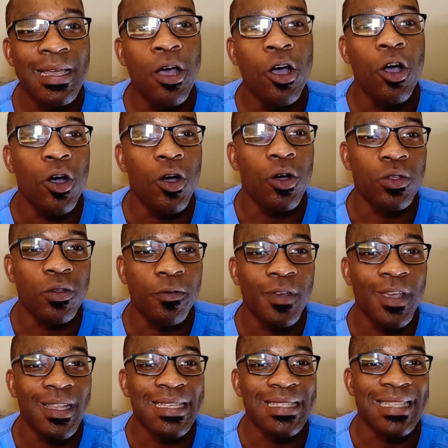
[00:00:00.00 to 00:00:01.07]
O2
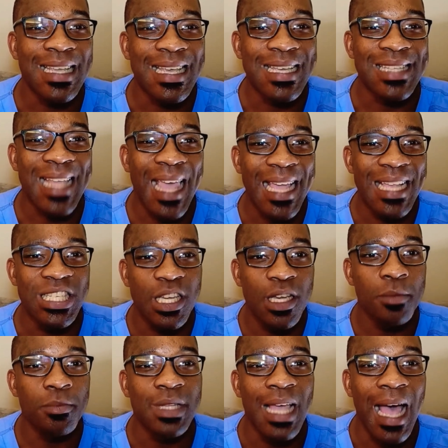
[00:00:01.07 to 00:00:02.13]
Fitness is a gym
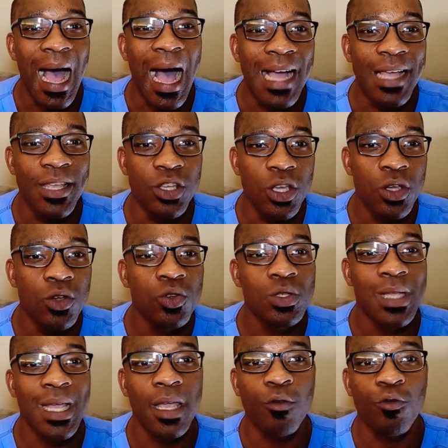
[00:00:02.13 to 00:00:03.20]
that I use
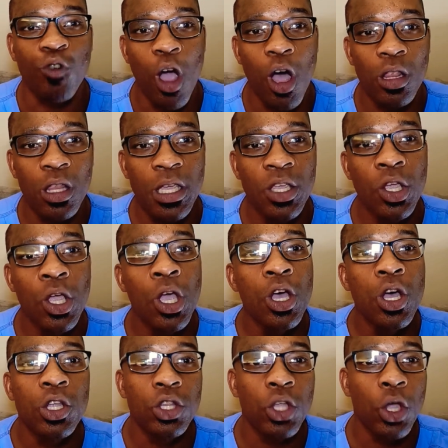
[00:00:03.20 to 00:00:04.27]
in Raleigh,
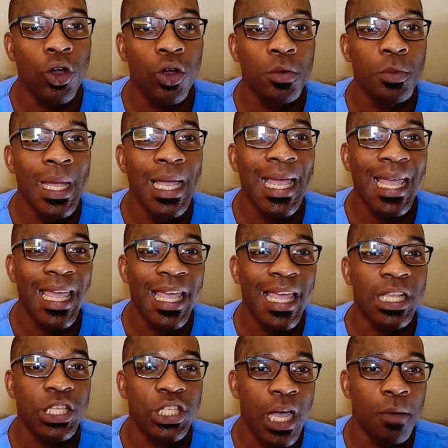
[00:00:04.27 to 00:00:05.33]
Durham, and
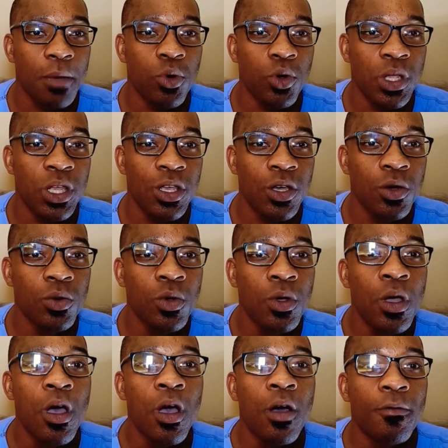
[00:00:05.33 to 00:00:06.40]
Chapel Hill
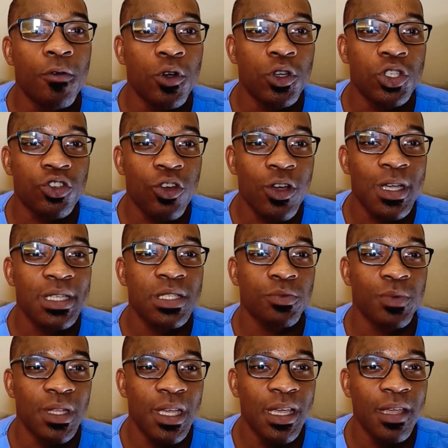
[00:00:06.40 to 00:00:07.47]
for stress
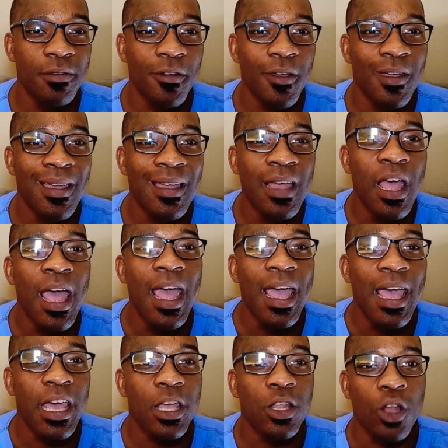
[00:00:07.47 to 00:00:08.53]
relief
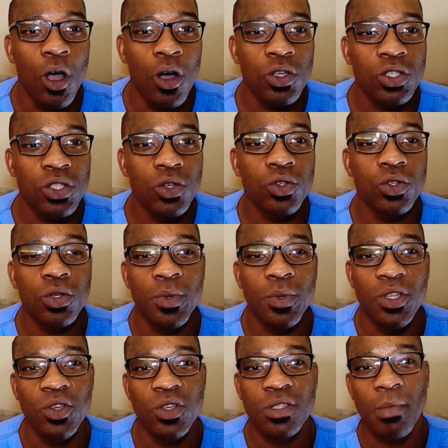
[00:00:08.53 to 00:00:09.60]
and also to
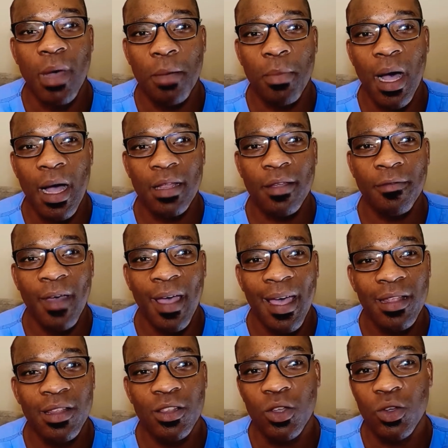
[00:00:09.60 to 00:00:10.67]
reduce my body fat,
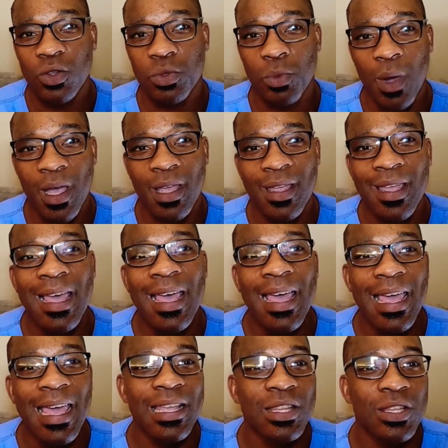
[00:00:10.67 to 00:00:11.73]
lose weight,
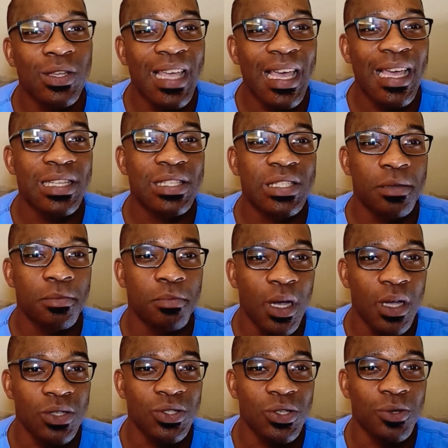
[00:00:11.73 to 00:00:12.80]
and to gain some muscle.